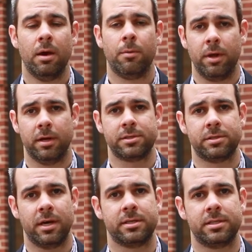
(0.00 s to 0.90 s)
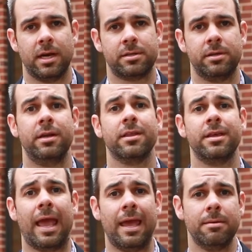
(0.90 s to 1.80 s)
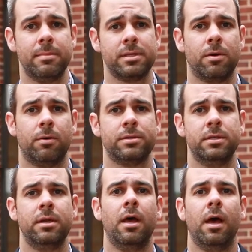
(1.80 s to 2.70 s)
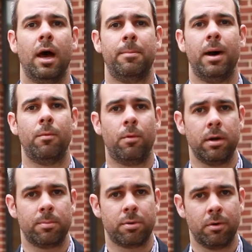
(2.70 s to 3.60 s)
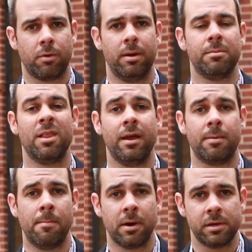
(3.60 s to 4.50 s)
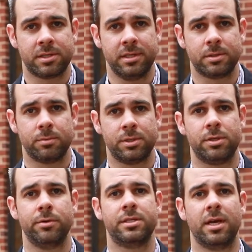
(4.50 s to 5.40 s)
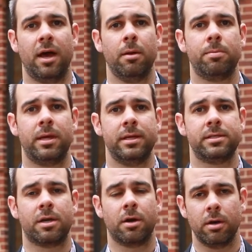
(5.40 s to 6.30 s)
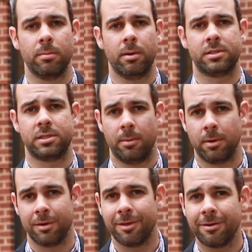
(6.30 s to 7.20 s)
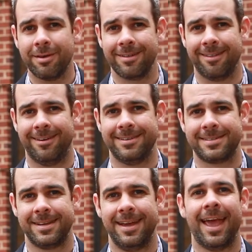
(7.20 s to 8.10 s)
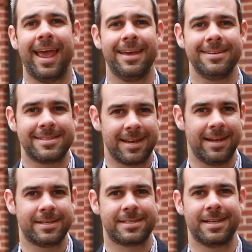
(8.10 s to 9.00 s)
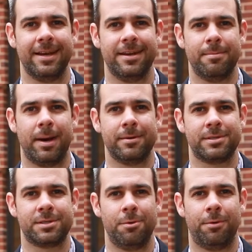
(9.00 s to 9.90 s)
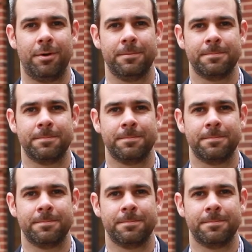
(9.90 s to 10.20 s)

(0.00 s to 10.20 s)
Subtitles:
We also talked to Dr. Healy and Ms. Holton about what a program like Mercy's was doing to help kids curb a summer learning loss and stay excited about school.